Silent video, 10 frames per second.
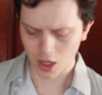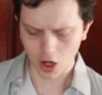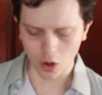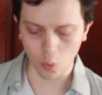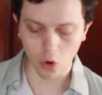
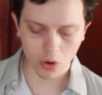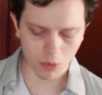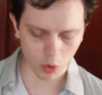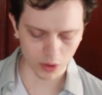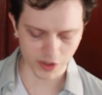A
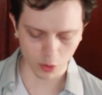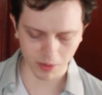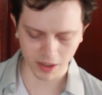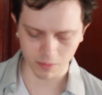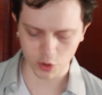wormhole is
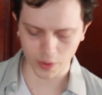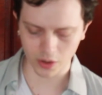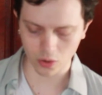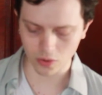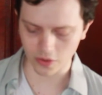opening between
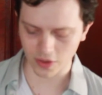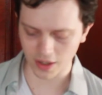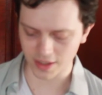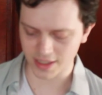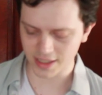Earth
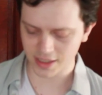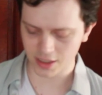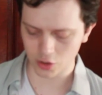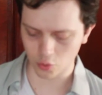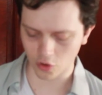and the
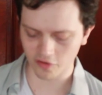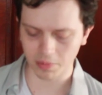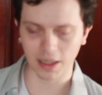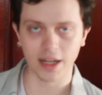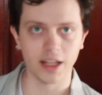distant dwarf
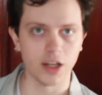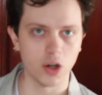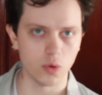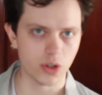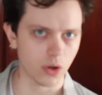planet
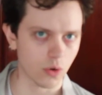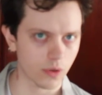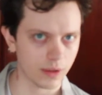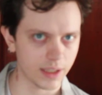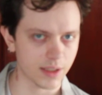known to
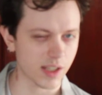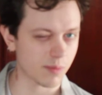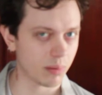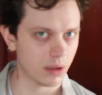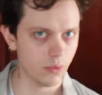Earthlings as
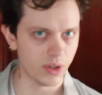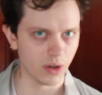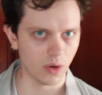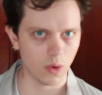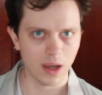
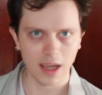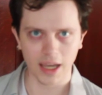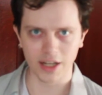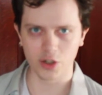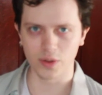Pluto,
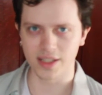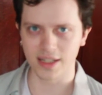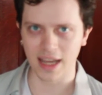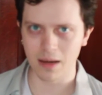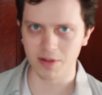and to its
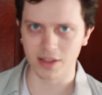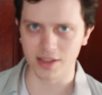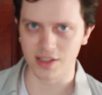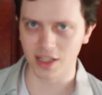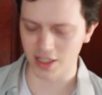
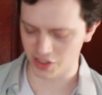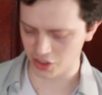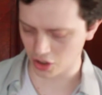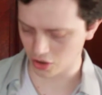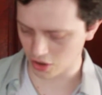inhabitants as
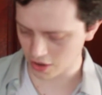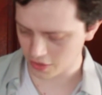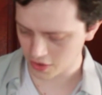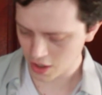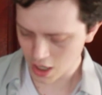Yuggoth.